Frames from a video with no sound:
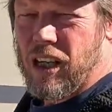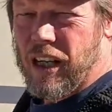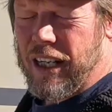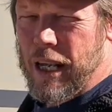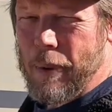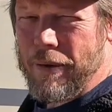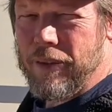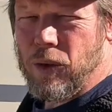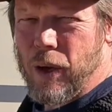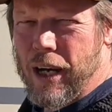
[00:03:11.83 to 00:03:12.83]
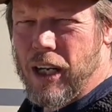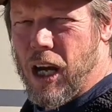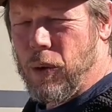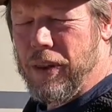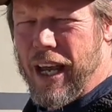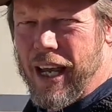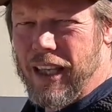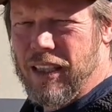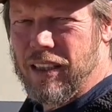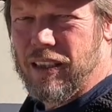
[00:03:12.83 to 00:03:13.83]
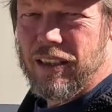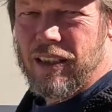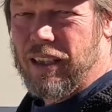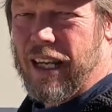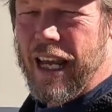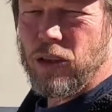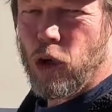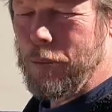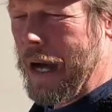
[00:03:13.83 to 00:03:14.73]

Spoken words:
I end up having to go with a outdoor